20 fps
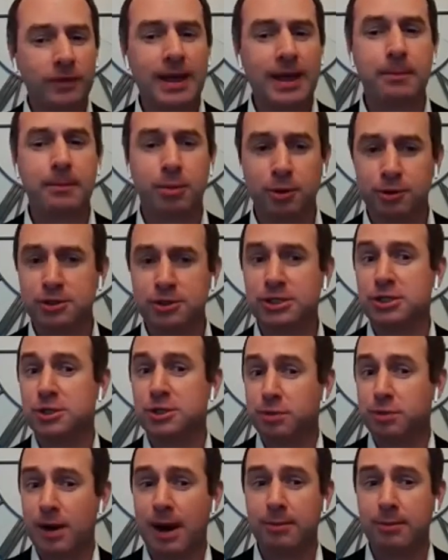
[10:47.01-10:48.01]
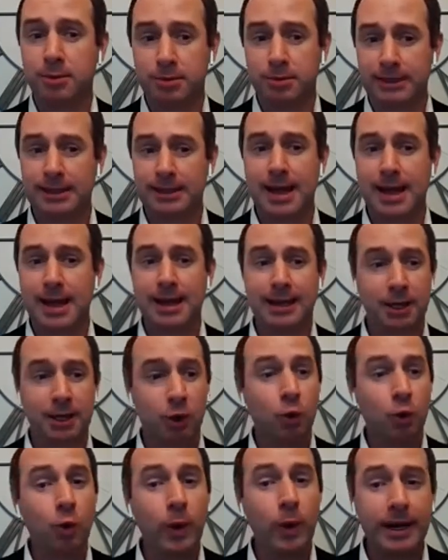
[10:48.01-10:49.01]
that person's probably like in a
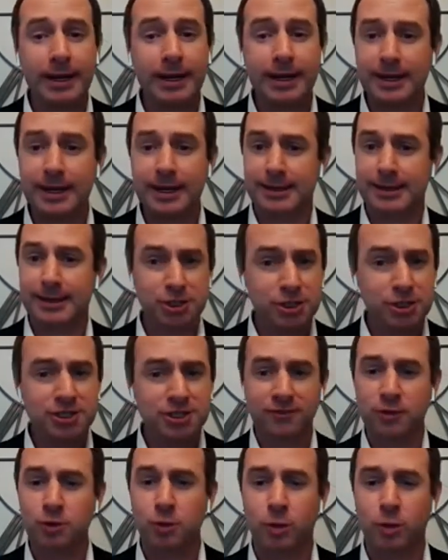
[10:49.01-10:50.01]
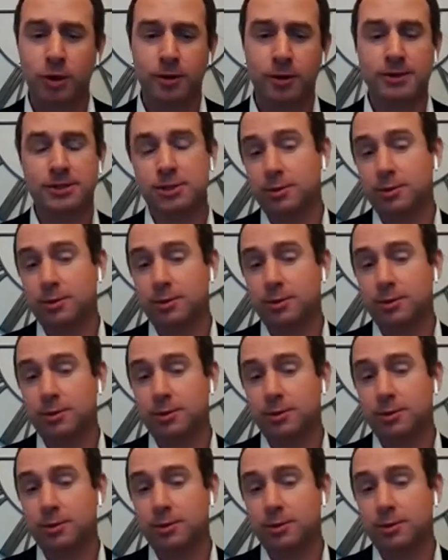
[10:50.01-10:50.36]
quick in just a few words.